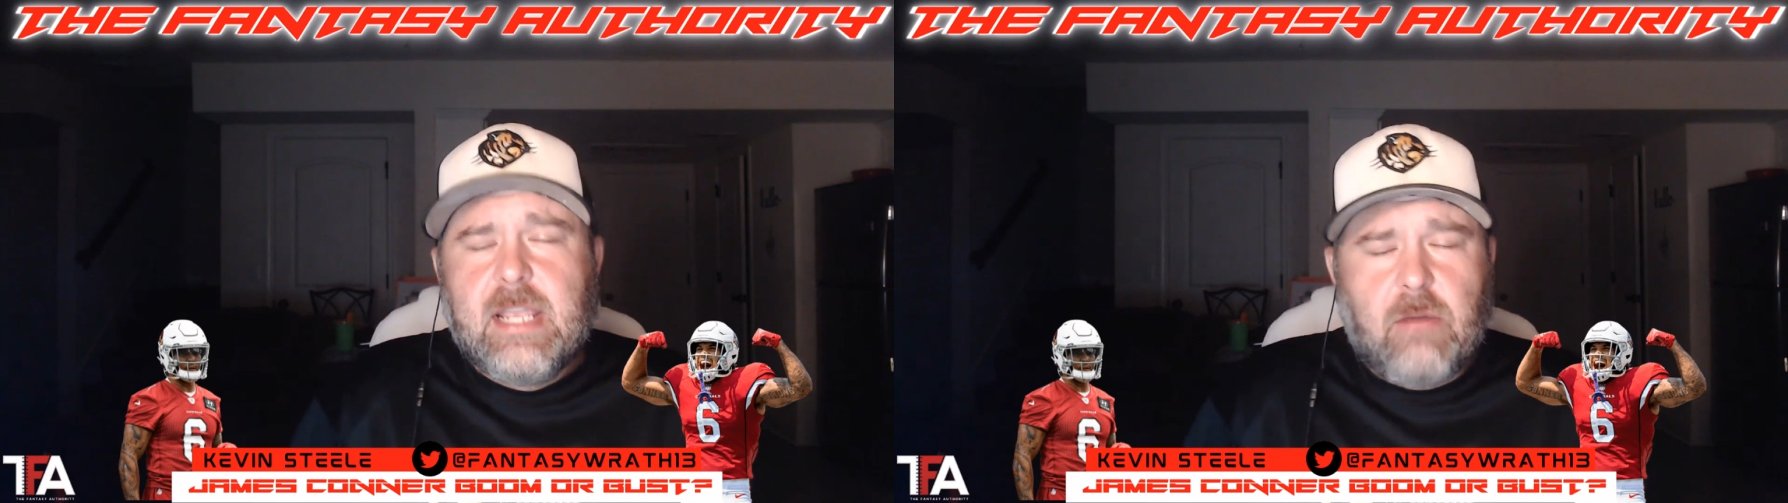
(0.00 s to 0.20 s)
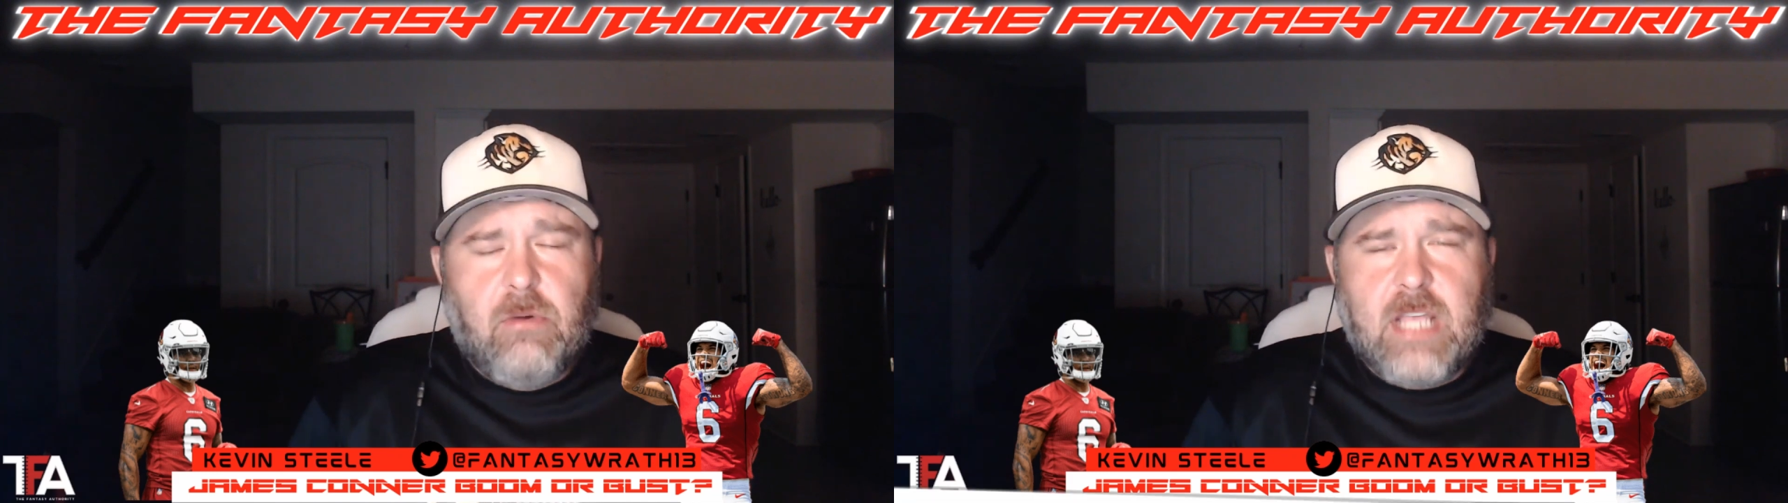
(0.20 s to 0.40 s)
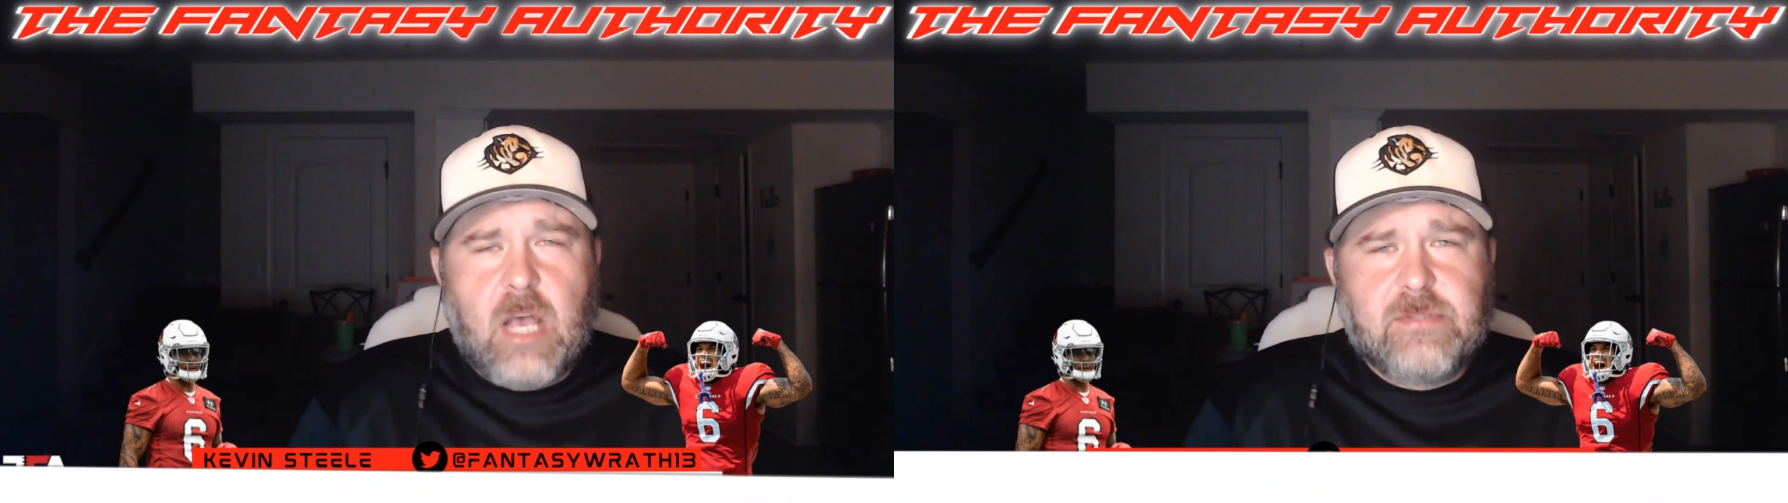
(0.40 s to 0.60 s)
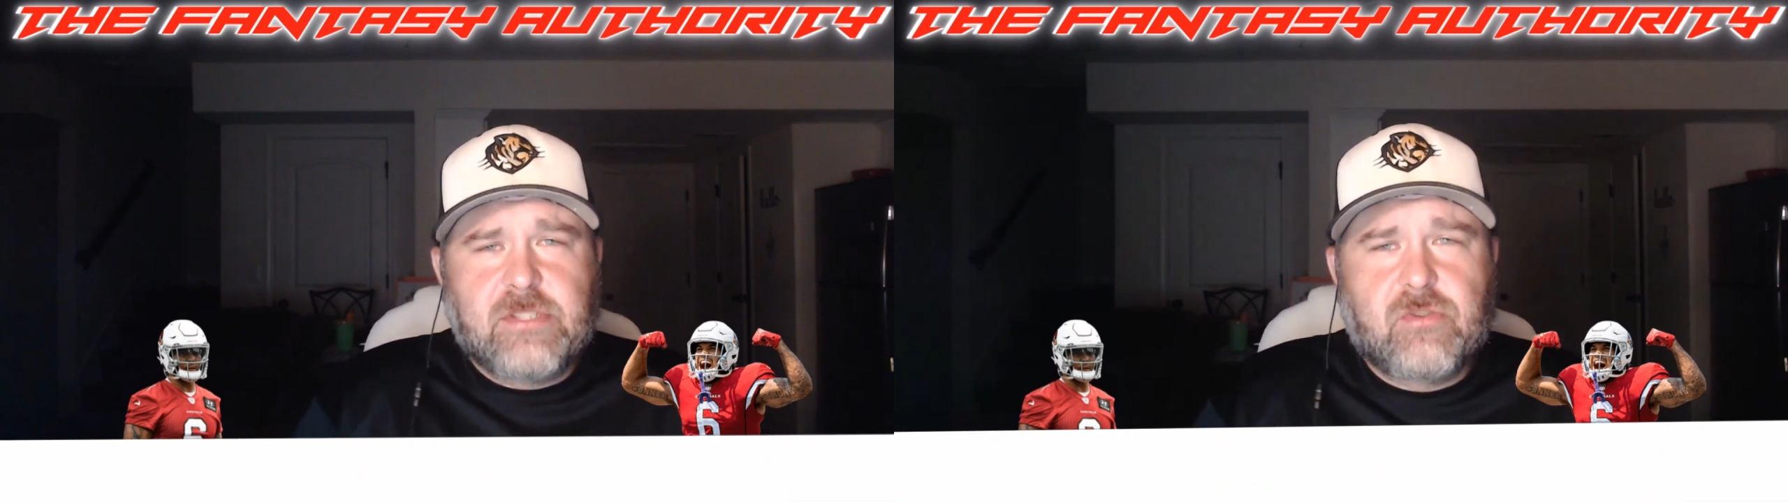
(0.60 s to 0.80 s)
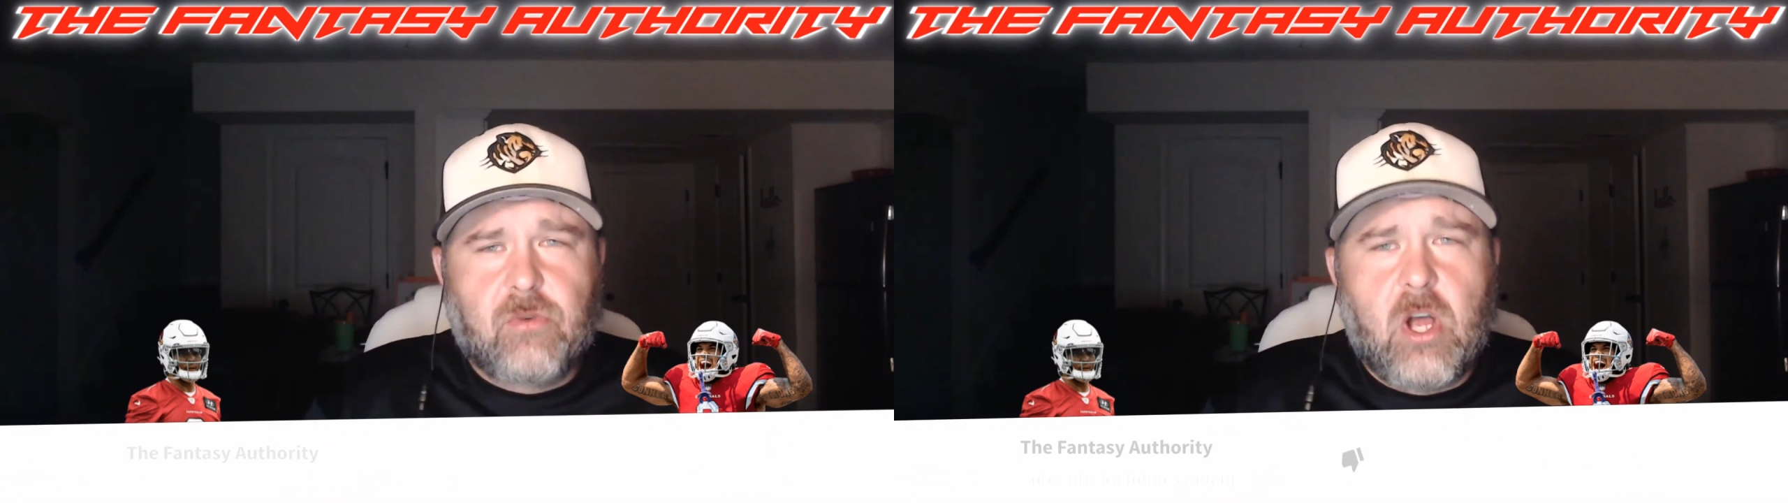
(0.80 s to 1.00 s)
It really helps
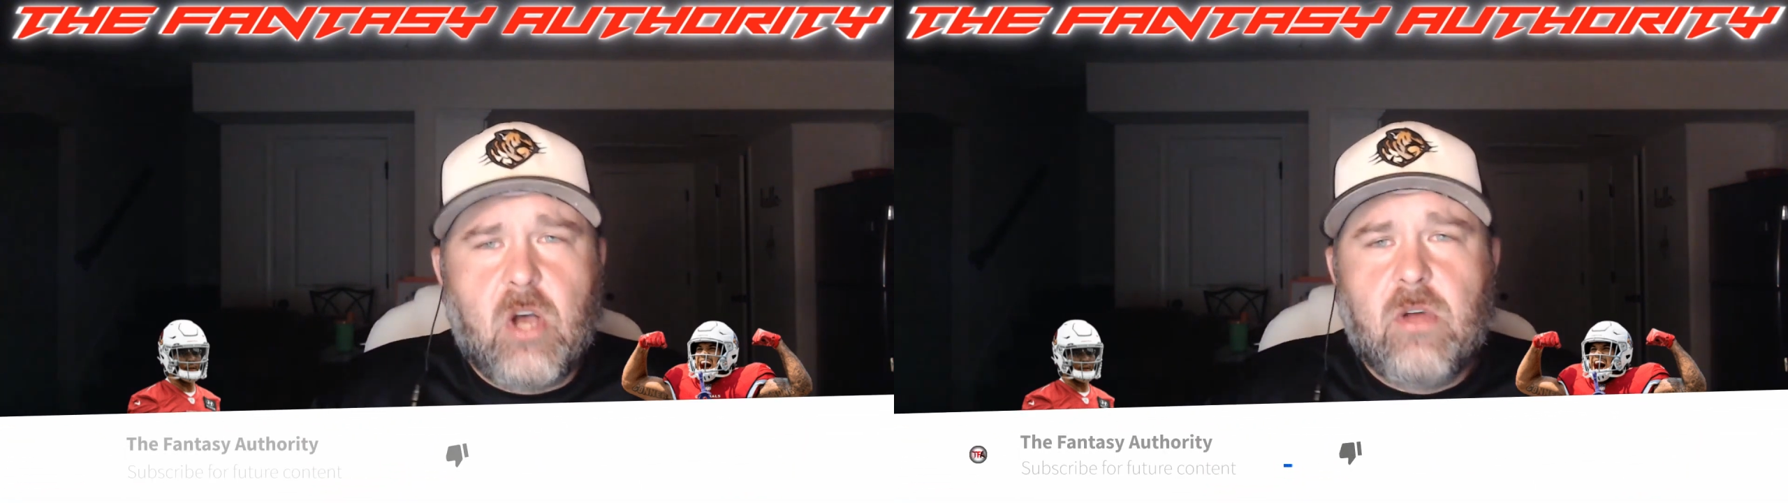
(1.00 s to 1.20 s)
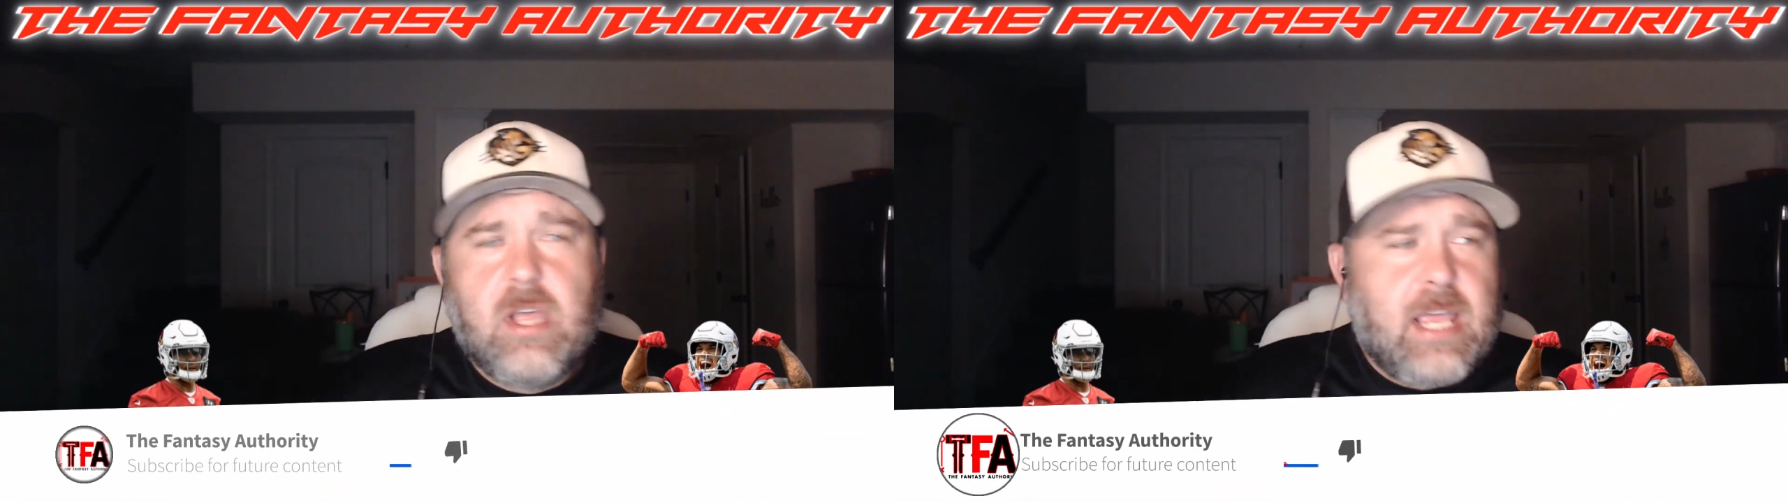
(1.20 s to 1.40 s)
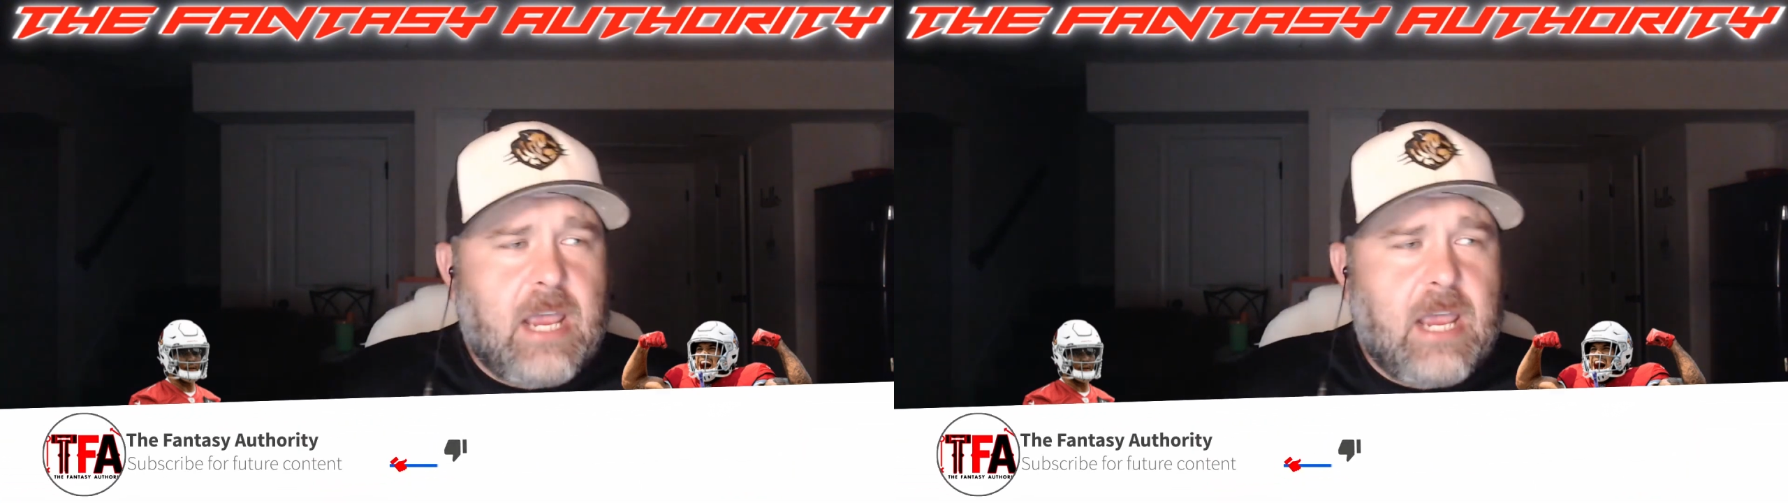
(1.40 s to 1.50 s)
us grow.